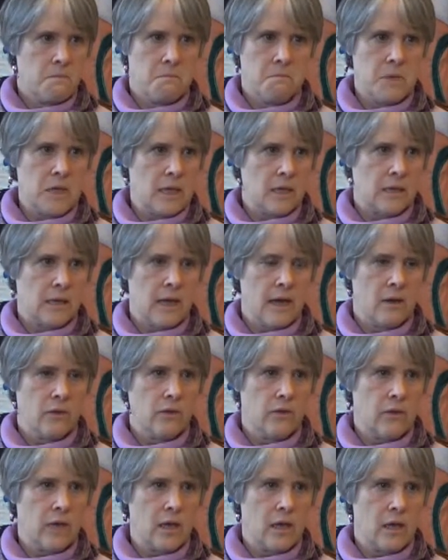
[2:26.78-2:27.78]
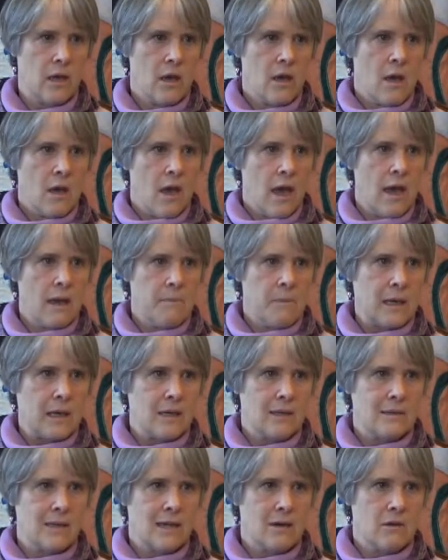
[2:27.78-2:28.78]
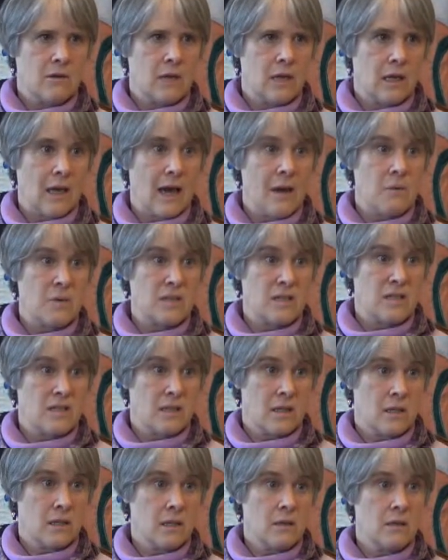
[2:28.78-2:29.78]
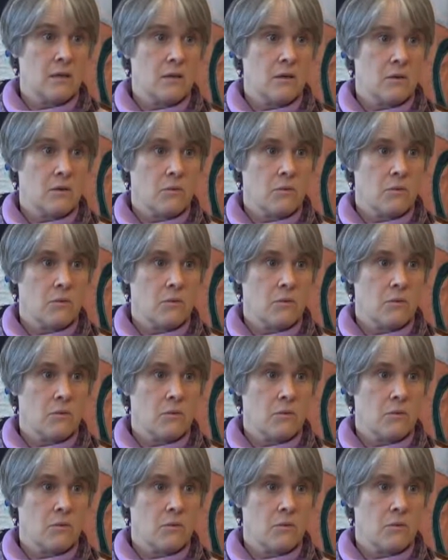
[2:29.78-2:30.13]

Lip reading: be in counseling, because I don't think I was as clear